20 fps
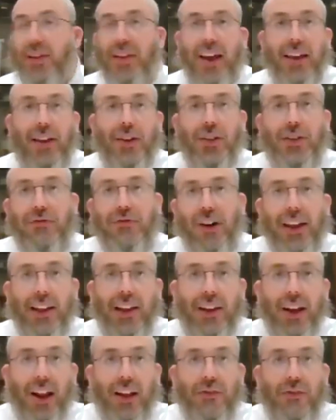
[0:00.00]
Potatoes fried
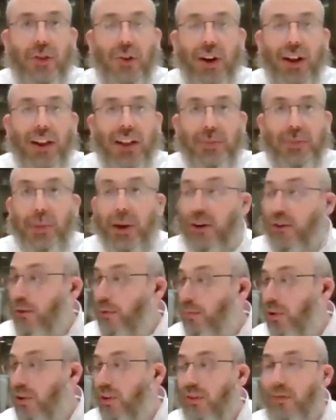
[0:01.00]
in olive oil is
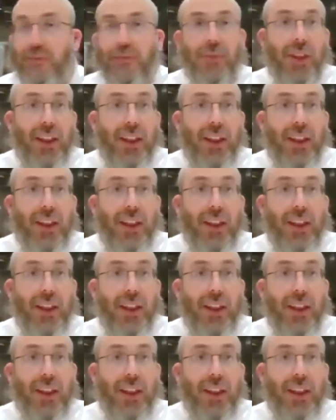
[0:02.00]
bearable.